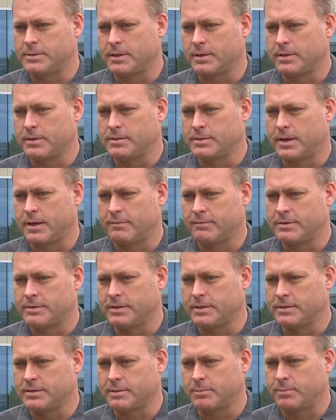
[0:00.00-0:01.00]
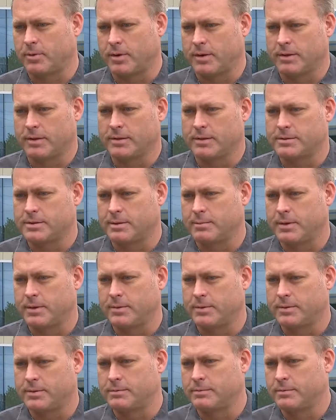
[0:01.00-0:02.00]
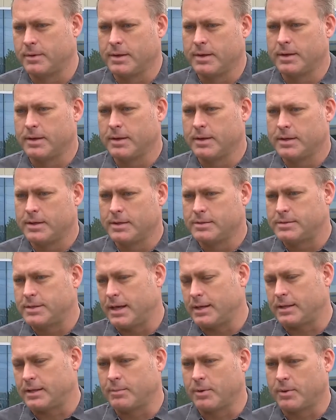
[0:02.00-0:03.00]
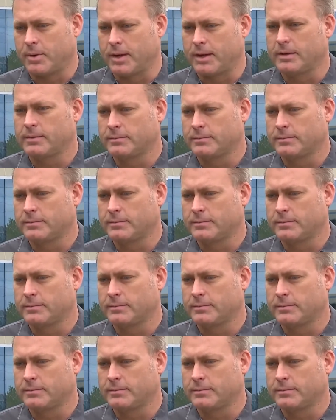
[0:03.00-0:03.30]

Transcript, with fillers: so it's obviously disappointing that somebody would take them away.